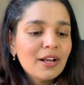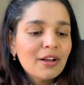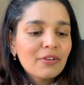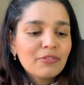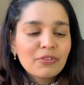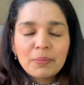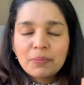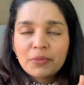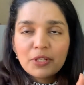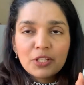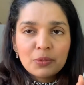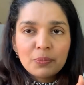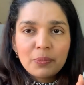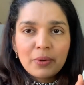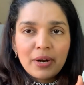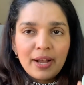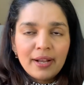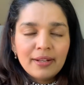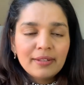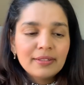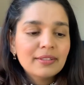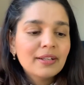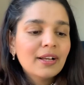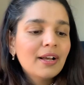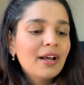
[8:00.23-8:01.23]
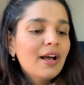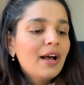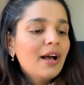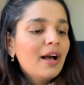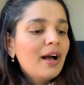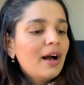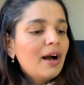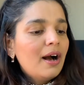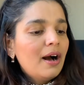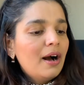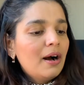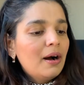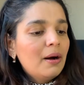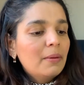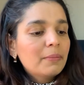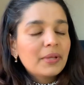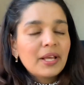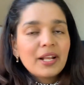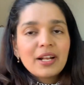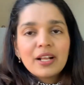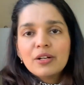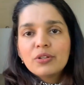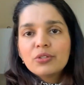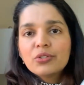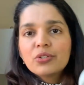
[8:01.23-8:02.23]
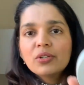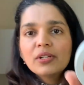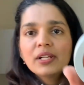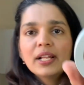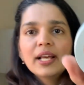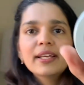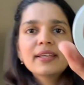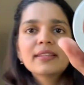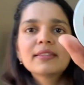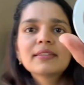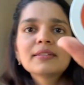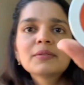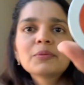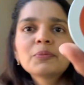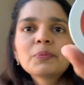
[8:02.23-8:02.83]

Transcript: from this brand. Um, and I also like this